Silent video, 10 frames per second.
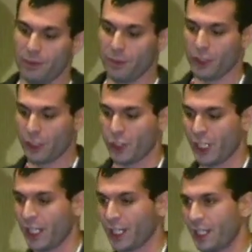you can
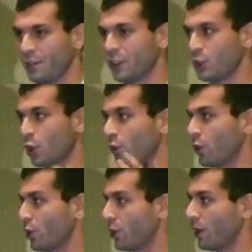check if the
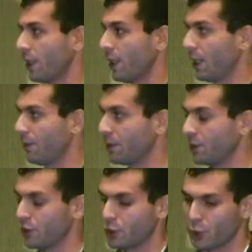server
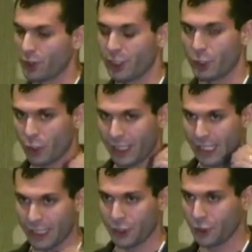cert that you're
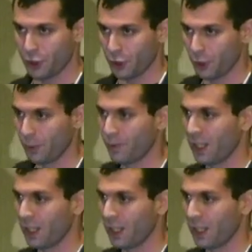connecting to,